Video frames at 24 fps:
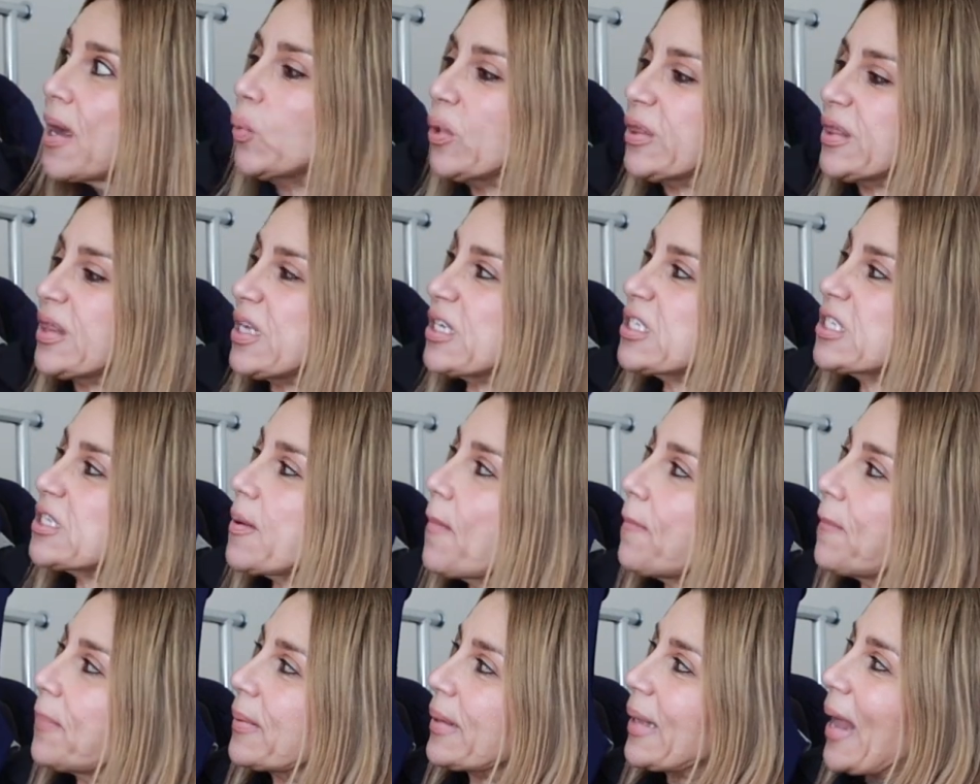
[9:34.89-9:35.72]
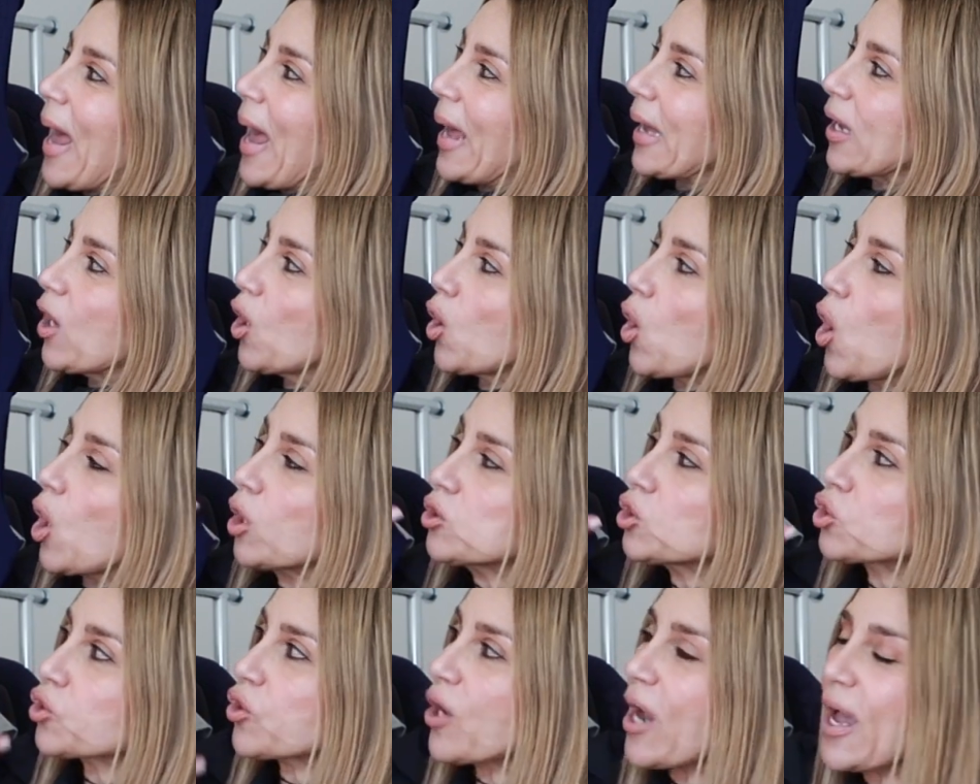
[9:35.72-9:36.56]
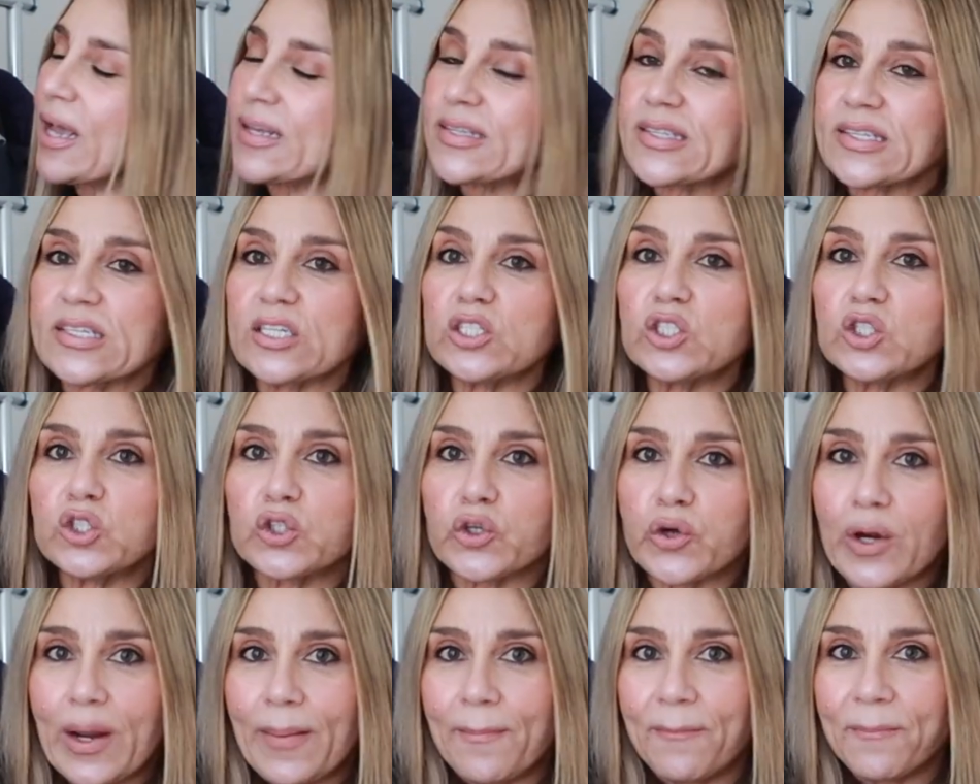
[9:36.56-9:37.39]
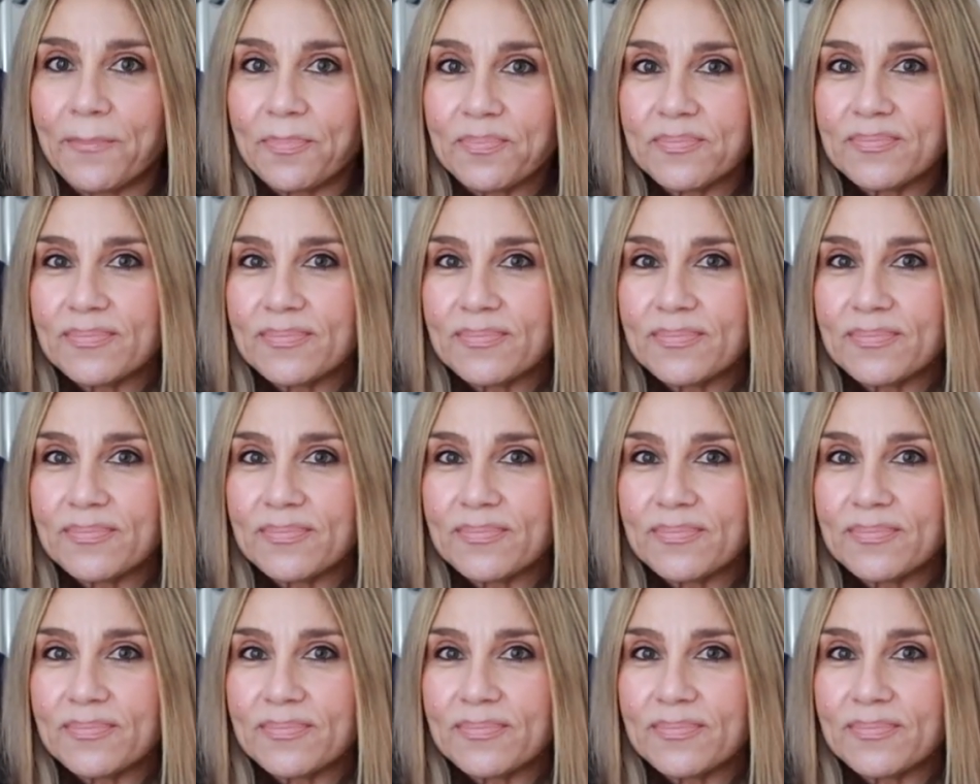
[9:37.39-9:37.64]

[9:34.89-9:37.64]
with this black contrast trim.